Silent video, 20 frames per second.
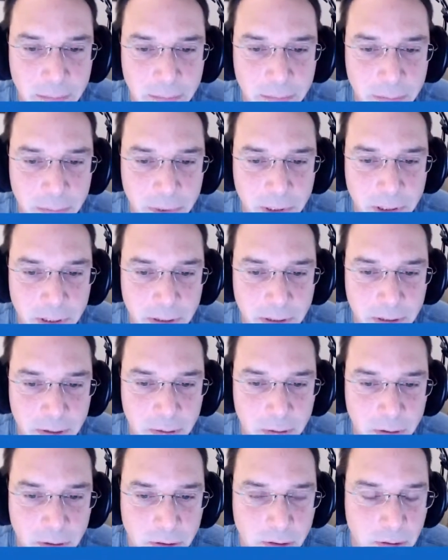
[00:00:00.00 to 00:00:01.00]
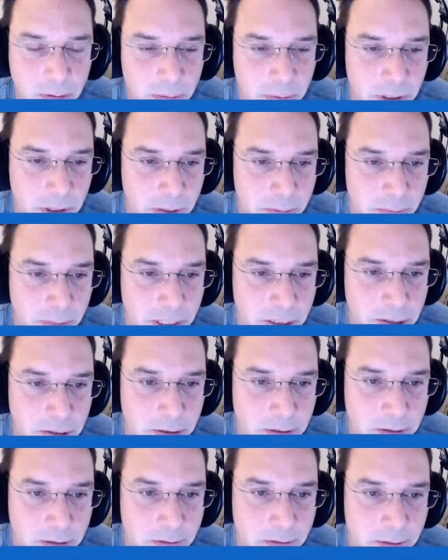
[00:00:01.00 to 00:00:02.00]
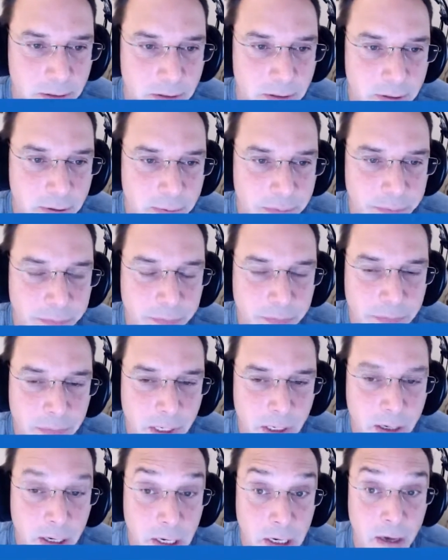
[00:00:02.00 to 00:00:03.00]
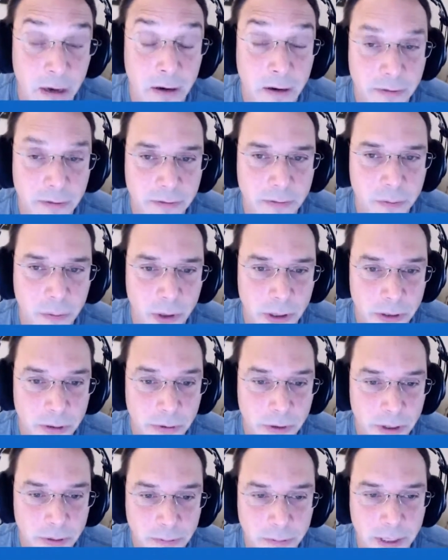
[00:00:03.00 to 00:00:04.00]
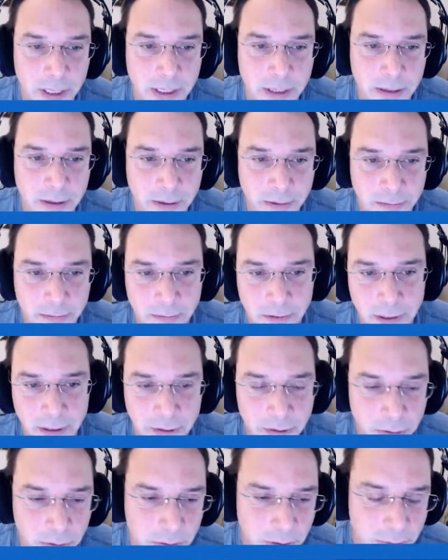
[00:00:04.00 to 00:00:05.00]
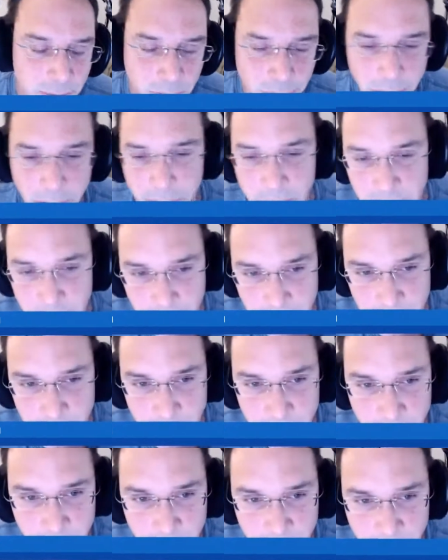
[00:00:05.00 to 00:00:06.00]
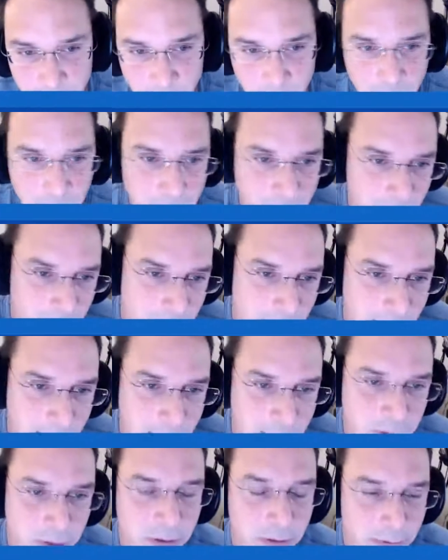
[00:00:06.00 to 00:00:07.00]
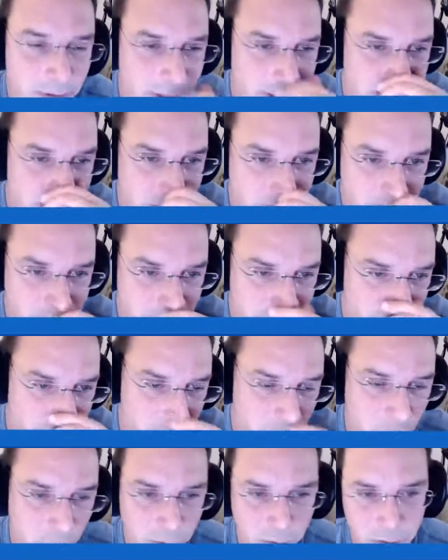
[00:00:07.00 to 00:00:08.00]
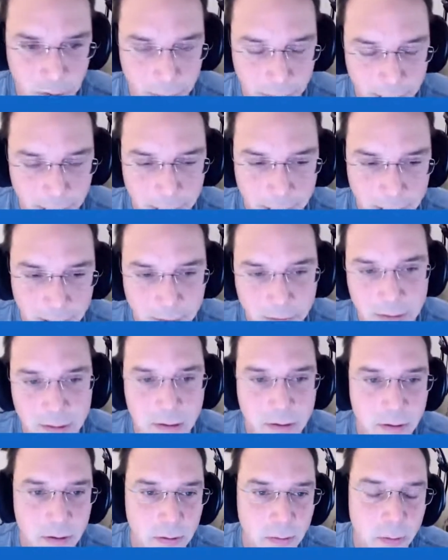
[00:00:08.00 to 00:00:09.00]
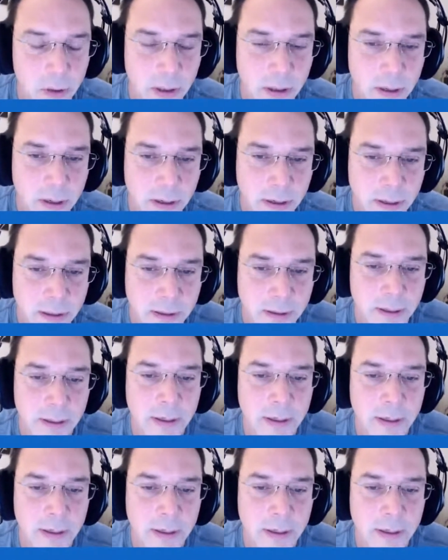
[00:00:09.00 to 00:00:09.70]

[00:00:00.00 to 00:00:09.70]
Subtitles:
but you also want to measure enough where you can you can pivot and make the right reaction, right? So if you're going to alter the paths or whatnot,